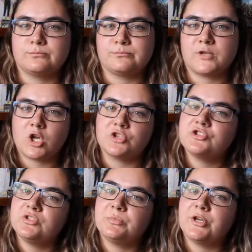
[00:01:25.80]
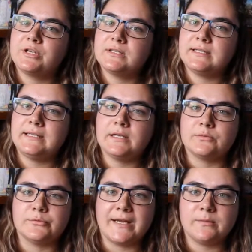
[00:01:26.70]
close to burgundy, a
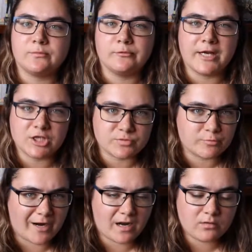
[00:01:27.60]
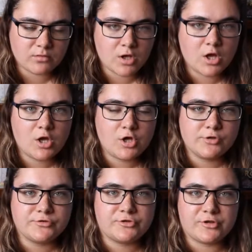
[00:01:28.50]
reddish brown.
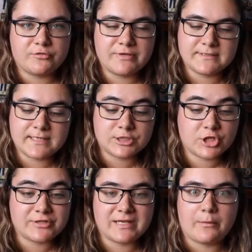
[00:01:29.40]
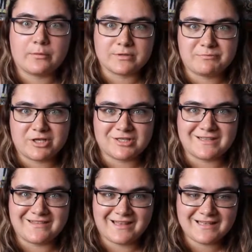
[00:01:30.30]
So the reason I chose that one was because
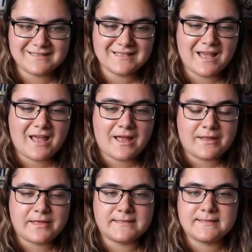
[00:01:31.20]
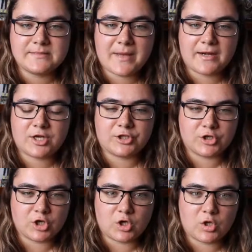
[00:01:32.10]
of this. This is about a
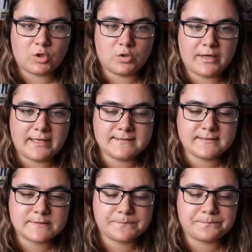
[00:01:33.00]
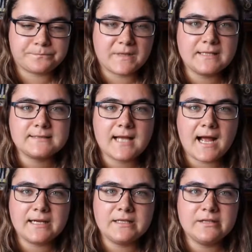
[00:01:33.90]
girl. It's
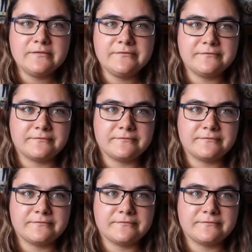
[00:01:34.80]
kind of